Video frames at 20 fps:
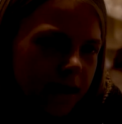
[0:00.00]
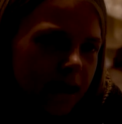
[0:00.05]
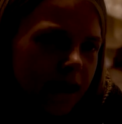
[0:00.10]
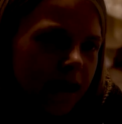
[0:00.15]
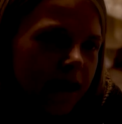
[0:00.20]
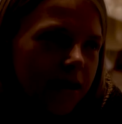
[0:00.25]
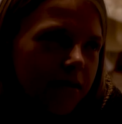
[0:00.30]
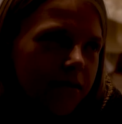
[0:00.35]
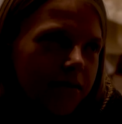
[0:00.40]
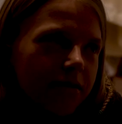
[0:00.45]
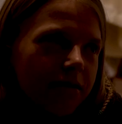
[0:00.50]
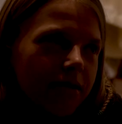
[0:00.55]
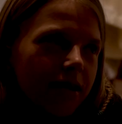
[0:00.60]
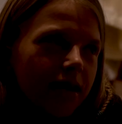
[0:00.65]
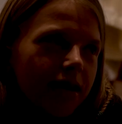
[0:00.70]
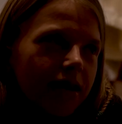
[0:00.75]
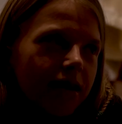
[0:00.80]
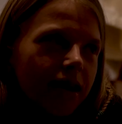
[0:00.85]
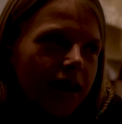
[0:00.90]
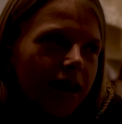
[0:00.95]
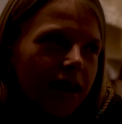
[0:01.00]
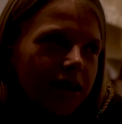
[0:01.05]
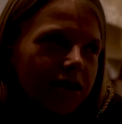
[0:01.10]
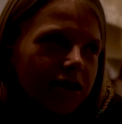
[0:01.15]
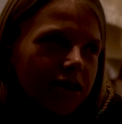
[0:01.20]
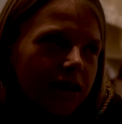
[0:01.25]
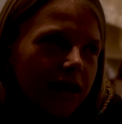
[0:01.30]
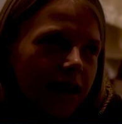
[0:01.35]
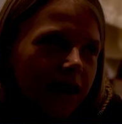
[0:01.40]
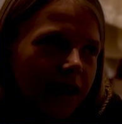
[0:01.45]
I
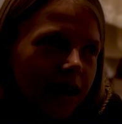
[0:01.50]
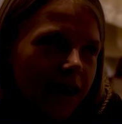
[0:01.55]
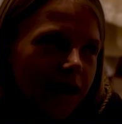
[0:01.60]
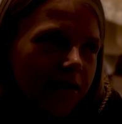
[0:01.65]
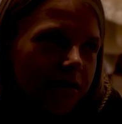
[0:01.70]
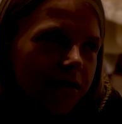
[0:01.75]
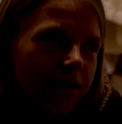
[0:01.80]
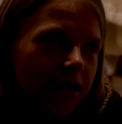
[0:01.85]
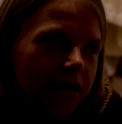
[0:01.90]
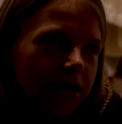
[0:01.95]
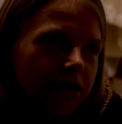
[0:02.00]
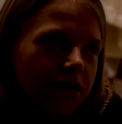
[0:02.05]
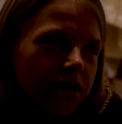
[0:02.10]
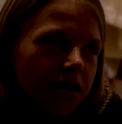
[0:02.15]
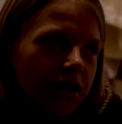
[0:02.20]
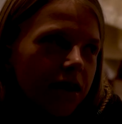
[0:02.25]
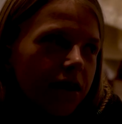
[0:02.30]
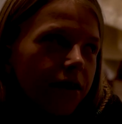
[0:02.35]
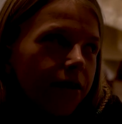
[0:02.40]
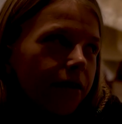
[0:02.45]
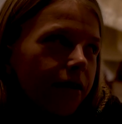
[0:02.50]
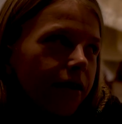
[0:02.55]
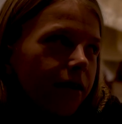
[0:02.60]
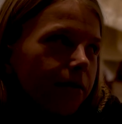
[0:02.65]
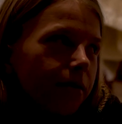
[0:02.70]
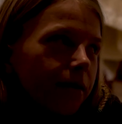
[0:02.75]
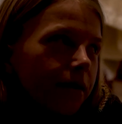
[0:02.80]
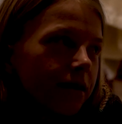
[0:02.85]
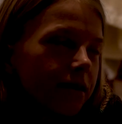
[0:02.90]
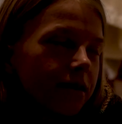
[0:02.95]
have this theory,
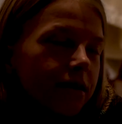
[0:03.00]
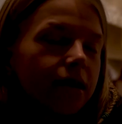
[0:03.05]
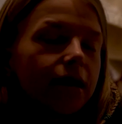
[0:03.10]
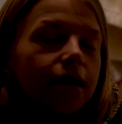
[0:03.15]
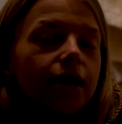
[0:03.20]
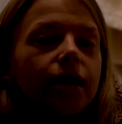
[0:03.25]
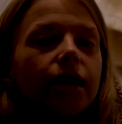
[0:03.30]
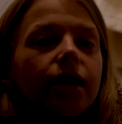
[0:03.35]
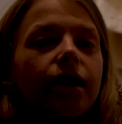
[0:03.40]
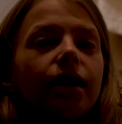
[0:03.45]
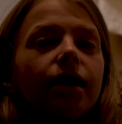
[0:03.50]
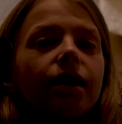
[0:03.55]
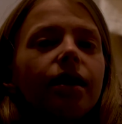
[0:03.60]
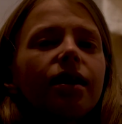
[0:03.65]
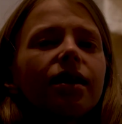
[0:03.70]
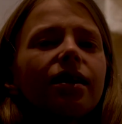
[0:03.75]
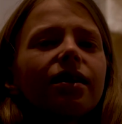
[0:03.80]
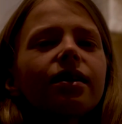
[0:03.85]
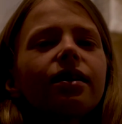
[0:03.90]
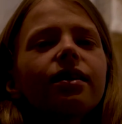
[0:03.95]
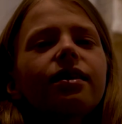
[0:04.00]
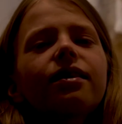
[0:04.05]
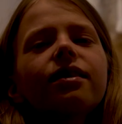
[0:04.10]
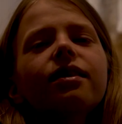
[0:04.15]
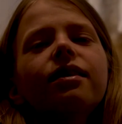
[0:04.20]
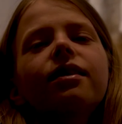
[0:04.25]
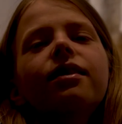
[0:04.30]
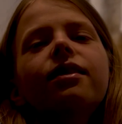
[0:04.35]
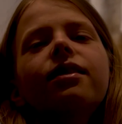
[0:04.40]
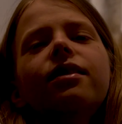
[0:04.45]
because
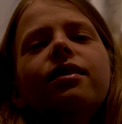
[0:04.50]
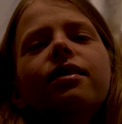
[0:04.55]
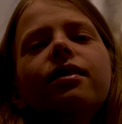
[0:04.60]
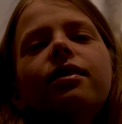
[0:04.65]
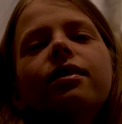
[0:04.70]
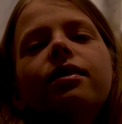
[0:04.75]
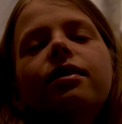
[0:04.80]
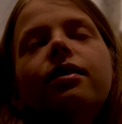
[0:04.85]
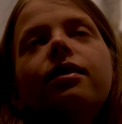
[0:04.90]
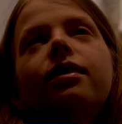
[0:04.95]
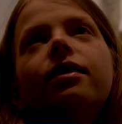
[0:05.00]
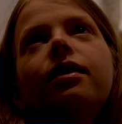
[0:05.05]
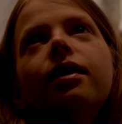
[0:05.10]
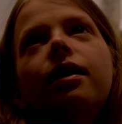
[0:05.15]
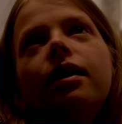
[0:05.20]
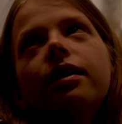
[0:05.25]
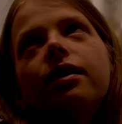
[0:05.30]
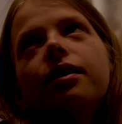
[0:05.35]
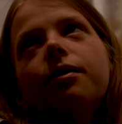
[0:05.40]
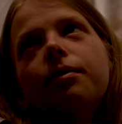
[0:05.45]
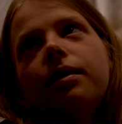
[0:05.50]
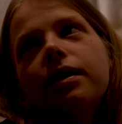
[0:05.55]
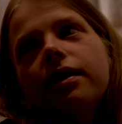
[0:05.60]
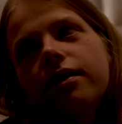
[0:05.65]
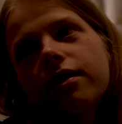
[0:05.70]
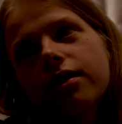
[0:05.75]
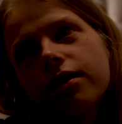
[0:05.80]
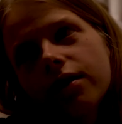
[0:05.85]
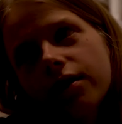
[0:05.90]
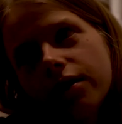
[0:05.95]
it's to me
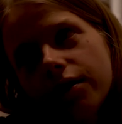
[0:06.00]
it's sort